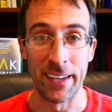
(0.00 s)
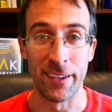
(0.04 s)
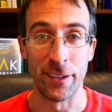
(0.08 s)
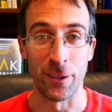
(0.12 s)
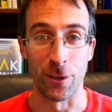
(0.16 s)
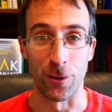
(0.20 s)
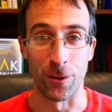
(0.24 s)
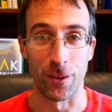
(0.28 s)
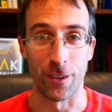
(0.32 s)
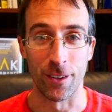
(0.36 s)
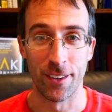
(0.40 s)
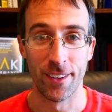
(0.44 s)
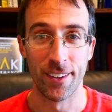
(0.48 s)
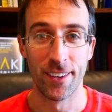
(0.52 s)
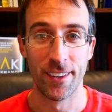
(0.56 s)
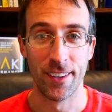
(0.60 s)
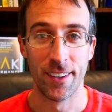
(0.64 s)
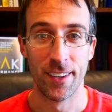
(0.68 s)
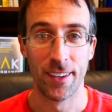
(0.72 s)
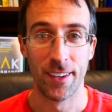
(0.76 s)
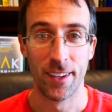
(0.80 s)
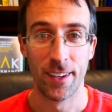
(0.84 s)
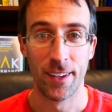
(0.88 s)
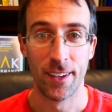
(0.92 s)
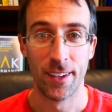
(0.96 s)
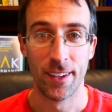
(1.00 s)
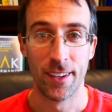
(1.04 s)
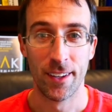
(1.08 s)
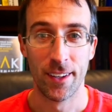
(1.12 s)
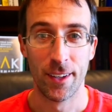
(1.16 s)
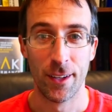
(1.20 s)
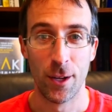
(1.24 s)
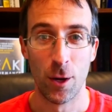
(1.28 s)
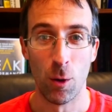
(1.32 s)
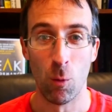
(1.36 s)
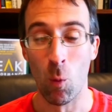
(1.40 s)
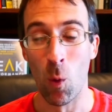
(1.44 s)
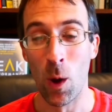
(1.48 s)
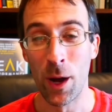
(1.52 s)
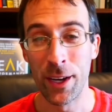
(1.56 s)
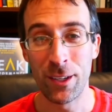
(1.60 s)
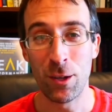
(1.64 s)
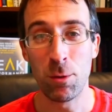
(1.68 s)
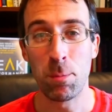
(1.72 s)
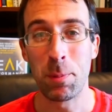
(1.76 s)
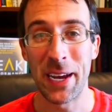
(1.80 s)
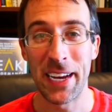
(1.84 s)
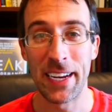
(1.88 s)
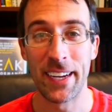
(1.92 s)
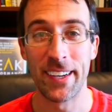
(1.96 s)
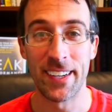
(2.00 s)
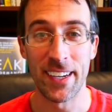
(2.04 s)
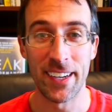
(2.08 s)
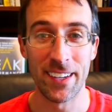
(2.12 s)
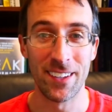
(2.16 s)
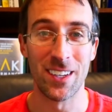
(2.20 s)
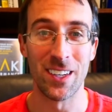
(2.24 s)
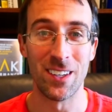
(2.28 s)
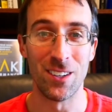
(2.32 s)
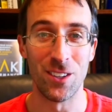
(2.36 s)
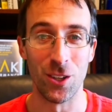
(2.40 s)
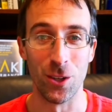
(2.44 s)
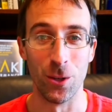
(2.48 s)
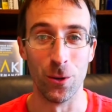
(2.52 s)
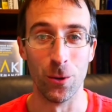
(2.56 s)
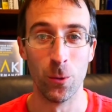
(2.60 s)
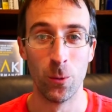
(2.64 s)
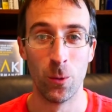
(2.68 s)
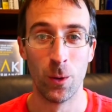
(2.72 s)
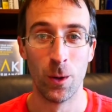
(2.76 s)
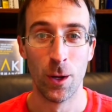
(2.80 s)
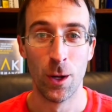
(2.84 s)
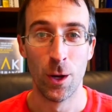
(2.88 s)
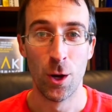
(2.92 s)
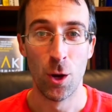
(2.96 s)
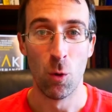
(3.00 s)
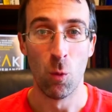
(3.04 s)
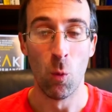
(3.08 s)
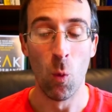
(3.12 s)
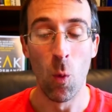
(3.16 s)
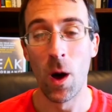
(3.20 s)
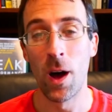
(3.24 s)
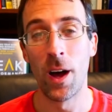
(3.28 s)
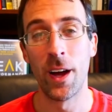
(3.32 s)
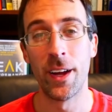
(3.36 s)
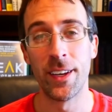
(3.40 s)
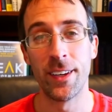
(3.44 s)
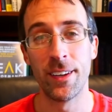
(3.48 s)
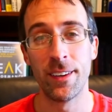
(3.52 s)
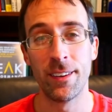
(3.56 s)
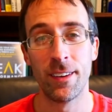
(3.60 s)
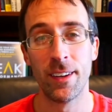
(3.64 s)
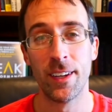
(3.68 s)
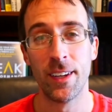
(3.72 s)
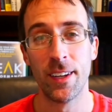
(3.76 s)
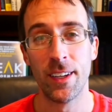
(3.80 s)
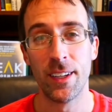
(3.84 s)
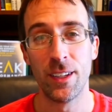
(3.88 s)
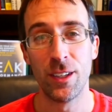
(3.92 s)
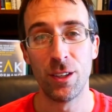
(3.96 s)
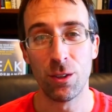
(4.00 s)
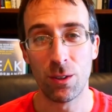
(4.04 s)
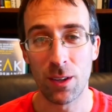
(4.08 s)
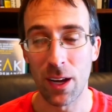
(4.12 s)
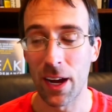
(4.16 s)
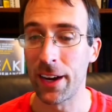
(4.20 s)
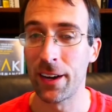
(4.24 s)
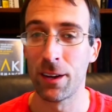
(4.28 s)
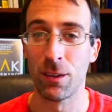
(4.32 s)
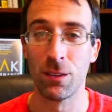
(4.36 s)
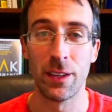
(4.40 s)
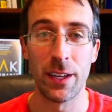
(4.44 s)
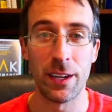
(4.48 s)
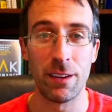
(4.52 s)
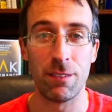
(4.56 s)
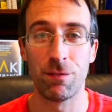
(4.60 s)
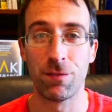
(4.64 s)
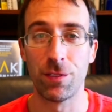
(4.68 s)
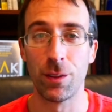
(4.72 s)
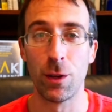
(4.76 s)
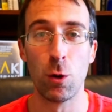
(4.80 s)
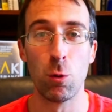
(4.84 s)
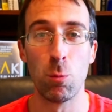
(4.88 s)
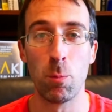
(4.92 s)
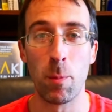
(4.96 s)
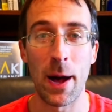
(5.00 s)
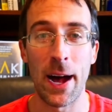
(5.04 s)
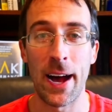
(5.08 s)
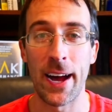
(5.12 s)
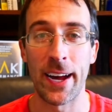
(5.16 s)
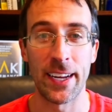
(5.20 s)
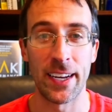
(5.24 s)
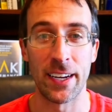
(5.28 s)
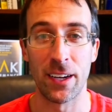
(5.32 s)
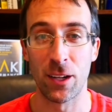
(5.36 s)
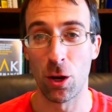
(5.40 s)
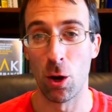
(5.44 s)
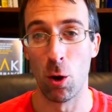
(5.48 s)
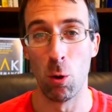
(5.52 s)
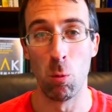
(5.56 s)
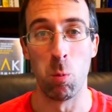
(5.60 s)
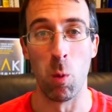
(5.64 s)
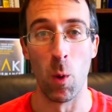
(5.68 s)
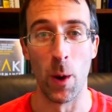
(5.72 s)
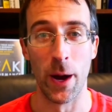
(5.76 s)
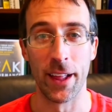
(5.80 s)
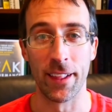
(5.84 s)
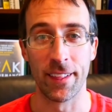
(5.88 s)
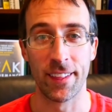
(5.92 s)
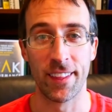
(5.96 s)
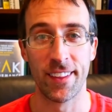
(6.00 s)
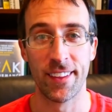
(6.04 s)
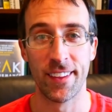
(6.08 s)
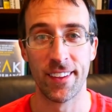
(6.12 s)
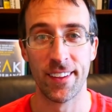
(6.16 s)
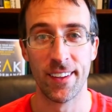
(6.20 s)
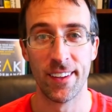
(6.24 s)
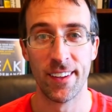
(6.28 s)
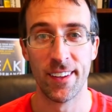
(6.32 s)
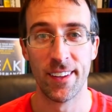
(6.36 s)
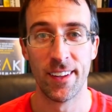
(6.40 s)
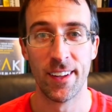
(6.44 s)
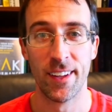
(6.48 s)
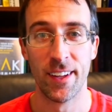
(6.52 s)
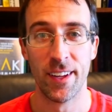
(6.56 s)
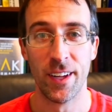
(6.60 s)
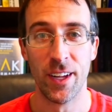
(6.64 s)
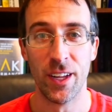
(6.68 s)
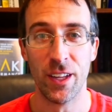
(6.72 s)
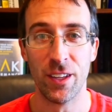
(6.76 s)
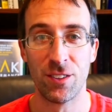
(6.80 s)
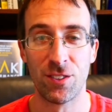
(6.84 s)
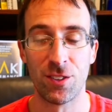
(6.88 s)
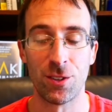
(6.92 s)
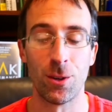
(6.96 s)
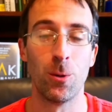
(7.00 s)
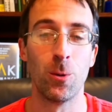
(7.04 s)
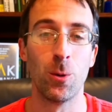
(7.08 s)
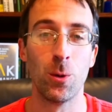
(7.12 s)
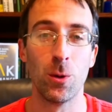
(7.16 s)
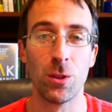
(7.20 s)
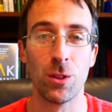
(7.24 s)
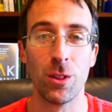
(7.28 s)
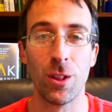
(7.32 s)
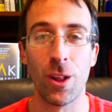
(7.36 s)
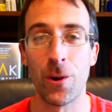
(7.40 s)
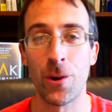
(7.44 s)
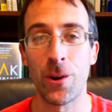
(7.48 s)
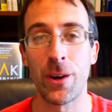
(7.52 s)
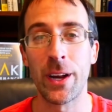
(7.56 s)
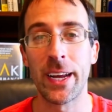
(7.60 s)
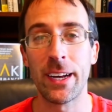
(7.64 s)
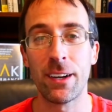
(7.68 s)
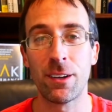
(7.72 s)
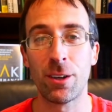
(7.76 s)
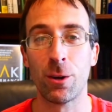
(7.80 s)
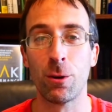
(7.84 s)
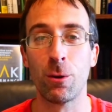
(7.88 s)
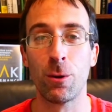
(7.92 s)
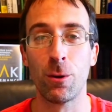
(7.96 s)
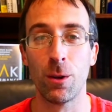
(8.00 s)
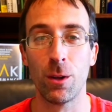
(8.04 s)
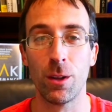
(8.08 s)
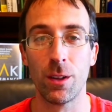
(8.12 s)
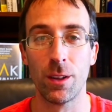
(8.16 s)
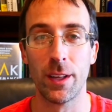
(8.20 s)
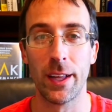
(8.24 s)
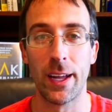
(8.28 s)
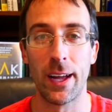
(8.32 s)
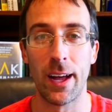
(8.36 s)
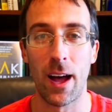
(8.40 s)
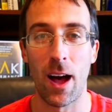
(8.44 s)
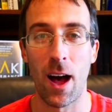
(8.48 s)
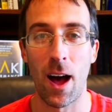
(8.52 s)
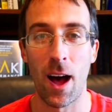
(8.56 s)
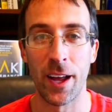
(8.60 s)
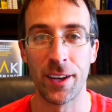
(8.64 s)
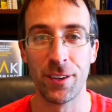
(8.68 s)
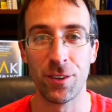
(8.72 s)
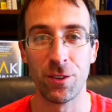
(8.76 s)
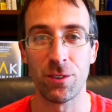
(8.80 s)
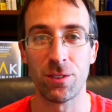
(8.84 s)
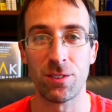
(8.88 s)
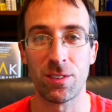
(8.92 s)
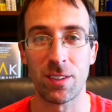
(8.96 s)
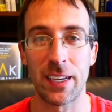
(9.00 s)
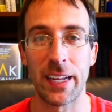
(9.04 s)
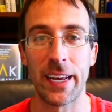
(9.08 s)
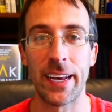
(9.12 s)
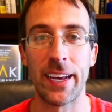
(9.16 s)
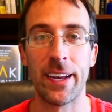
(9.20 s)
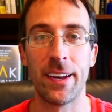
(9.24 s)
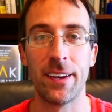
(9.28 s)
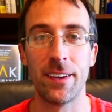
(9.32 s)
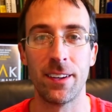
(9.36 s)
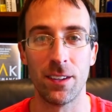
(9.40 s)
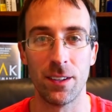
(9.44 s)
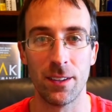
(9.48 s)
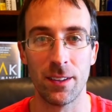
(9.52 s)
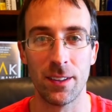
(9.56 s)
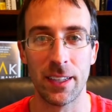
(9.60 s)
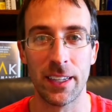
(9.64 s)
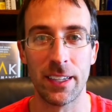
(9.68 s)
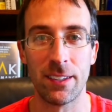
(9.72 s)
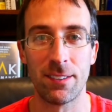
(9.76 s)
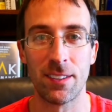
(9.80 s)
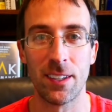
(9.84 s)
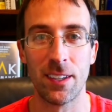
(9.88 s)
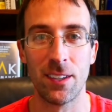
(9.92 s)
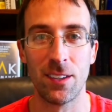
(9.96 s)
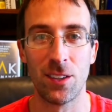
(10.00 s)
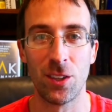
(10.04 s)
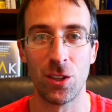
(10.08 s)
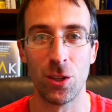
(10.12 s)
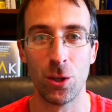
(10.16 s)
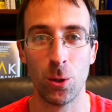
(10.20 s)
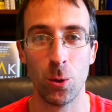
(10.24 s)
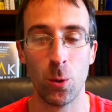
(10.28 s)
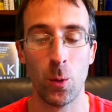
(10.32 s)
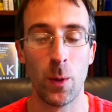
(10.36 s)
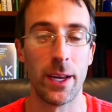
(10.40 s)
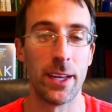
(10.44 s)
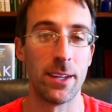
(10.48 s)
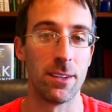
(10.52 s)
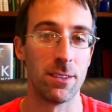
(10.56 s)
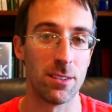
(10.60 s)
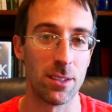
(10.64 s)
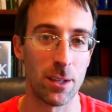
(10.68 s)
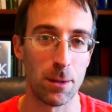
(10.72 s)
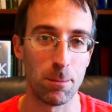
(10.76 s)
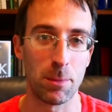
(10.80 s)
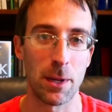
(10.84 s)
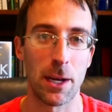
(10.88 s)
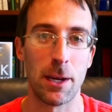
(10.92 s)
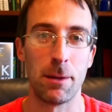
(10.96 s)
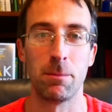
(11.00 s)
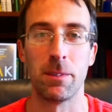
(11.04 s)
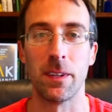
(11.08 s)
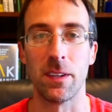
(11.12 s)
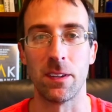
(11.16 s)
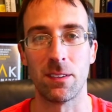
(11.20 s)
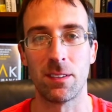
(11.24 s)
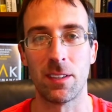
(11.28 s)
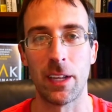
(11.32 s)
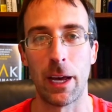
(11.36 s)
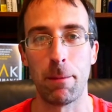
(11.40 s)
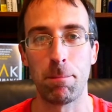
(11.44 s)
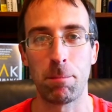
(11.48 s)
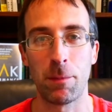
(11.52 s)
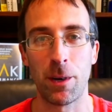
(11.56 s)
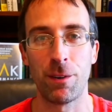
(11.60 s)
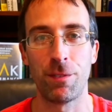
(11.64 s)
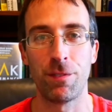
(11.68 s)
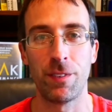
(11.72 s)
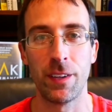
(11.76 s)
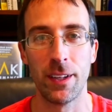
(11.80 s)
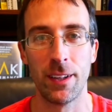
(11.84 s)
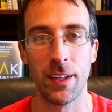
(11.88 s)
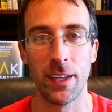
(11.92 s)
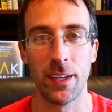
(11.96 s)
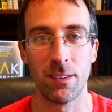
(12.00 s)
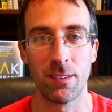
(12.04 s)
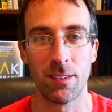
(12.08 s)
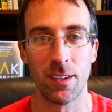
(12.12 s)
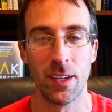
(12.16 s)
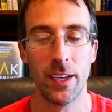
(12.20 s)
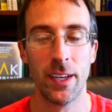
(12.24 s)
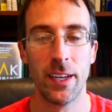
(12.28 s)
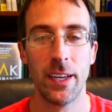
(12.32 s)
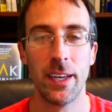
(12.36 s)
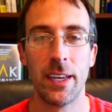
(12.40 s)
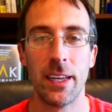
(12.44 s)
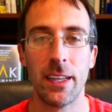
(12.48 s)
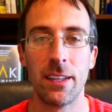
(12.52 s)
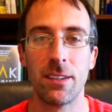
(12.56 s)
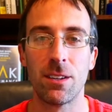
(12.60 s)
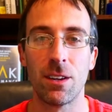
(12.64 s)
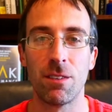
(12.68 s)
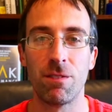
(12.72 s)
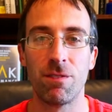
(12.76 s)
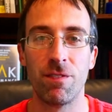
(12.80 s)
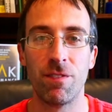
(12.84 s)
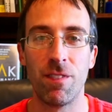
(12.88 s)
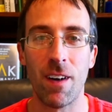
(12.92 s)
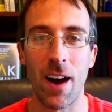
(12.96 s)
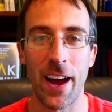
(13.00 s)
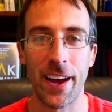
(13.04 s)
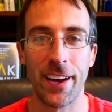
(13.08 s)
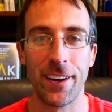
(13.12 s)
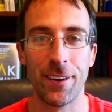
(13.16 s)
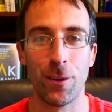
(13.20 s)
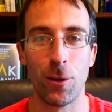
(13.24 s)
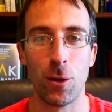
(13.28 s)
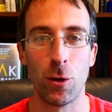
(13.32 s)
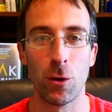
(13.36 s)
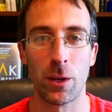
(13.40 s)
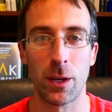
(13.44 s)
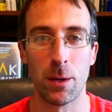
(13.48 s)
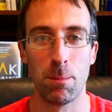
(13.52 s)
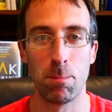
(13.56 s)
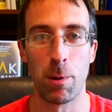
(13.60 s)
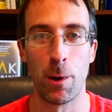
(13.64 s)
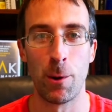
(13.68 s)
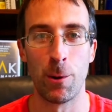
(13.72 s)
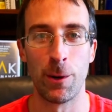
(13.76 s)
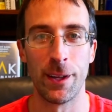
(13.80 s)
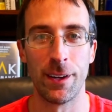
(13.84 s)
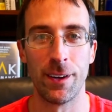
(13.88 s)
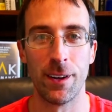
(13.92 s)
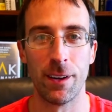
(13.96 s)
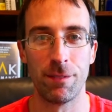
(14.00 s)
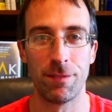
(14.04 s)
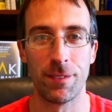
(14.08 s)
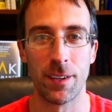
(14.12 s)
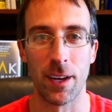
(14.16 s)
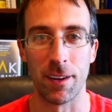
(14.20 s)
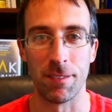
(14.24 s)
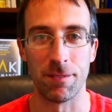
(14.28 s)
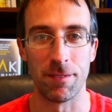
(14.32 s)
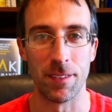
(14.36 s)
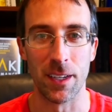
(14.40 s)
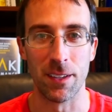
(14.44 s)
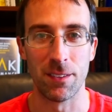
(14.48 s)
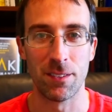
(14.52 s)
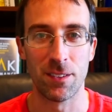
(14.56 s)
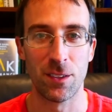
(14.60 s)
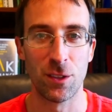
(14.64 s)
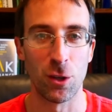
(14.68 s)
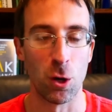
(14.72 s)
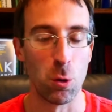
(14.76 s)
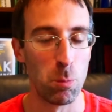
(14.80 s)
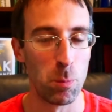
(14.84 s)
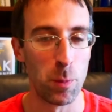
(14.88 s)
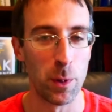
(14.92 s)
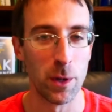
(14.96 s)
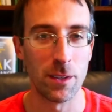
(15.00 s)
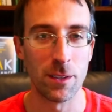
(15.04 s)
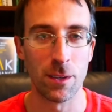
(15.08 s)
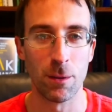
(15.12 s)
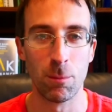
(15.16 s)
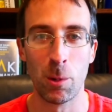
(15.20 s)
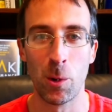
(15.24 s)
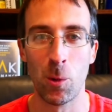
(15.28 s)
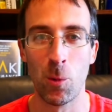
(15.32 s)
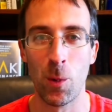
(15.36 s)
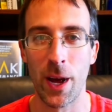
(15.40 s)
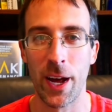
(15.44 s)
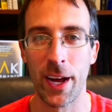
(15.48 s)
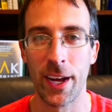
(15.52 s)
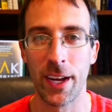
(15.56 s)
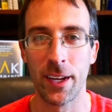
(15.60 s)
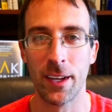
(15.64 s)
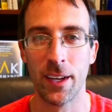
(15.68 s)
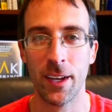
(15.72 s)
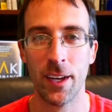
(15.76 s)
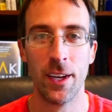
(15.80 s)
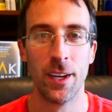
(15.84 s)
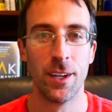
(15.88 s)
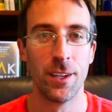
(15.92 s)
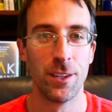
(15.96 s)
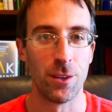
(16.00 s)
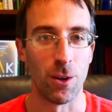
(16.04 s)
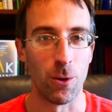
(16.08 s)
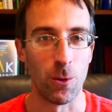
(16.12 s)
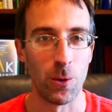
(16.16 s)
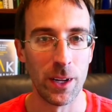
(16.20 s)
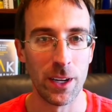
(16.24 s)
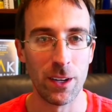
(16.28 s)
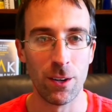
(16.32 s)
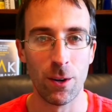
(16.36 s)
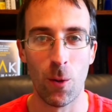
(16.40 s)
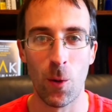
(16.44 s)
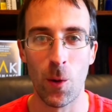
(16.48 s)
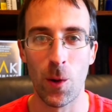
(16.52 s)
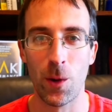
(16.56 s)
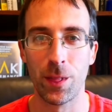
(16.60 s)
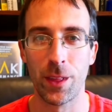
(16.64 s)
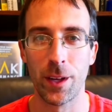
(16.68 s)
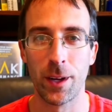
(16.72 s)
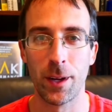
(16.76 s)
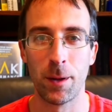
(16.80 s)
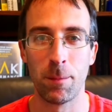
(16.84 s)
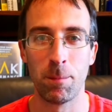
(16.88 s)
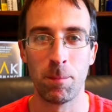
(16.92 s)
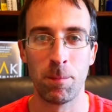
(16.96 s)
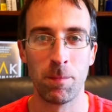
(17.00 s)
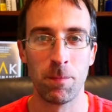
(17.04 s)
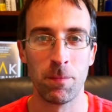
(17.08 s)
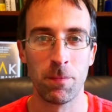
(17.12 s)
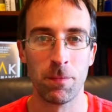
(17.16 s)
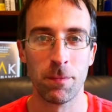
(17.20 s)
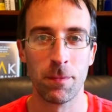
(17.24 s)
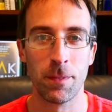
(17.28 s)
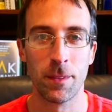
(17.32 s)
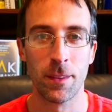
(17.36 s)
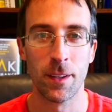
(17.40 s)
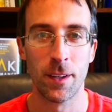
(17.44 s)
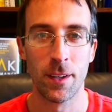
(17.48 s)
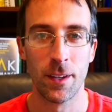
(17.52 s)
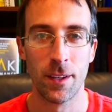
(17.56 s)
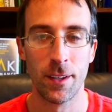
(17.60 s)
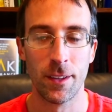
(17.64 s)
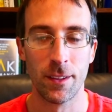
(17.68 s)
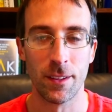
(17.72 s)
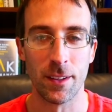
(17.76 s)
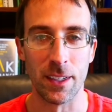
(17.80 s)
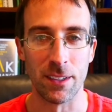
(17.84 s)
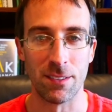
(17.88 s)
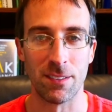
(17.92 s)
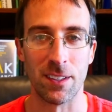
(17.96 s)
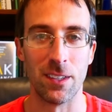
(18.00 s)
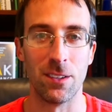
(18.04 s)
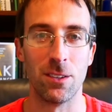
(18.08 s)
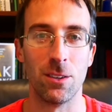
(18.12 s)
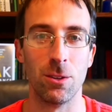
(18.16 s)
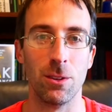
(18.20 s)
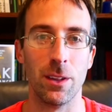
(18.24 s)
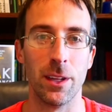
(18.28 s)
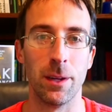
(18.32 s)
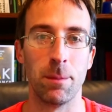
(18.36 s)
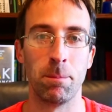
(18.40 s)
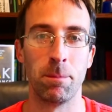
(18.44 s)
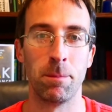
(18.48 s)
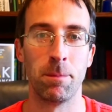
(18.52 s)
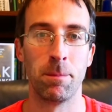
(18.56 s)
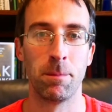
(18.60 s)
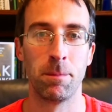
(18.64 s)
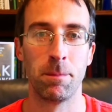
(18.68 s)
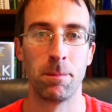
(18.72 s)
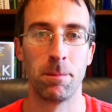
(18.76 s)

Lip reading: injured. One you pay attention to, one you kind of let float by and cope with. So learning to understand, listen to, and sometimes accept our feelings is a vital component of toughness. Don't push them away. Don't ignore them. Listen to them.